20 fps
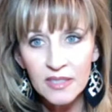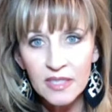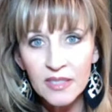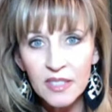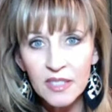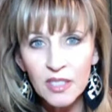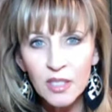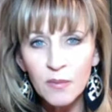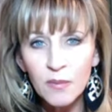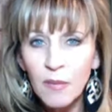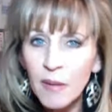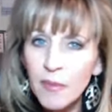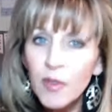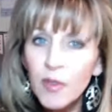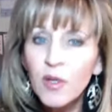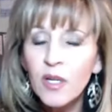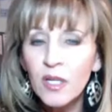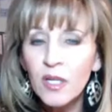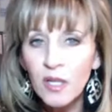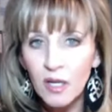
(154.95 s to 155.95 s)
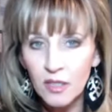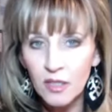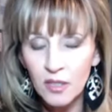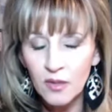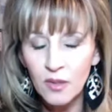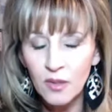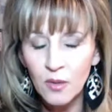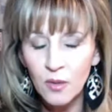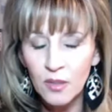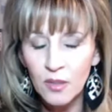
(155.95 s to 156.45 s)
then maybe you could not do the
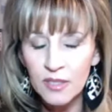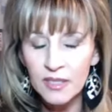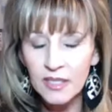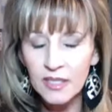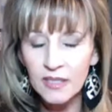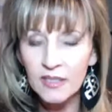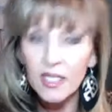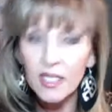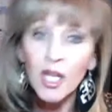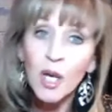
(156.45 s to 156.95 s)
court of sales,